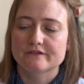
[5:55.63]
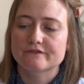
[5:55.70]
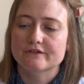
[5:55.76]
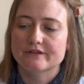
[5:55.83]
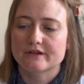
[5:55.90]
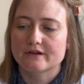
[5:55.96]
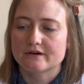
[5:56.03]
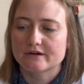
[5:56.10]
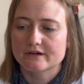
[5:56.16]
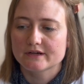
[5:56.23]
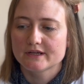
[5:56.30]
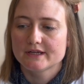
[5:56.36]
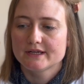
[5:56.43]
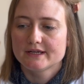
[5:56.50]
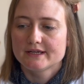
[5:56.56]
for the yarn.
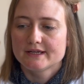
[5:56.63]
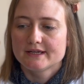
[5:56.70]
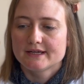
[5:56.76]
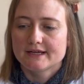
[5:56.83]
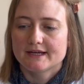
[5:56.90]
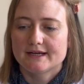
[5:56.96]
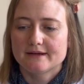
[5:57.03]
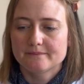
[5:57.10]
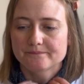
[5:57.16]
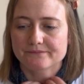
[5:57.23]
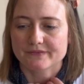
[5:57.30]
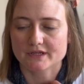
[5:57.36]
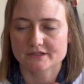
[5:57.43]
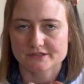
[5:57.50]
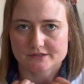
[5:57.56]

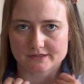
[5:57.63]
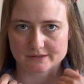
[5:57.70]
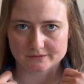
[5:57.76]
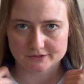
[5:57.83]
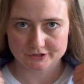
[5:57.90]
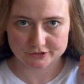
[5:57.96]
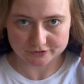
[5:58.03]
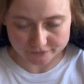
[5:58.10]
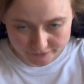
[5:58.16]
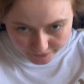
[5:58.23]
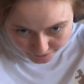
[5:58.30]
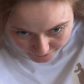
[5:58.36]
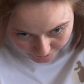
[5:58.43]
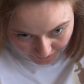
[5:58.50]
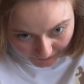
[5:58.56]
So I will show
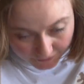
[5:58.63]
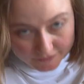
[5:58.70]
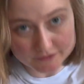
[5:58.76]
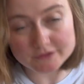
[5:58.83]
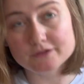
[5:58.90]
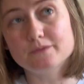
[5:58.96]
you the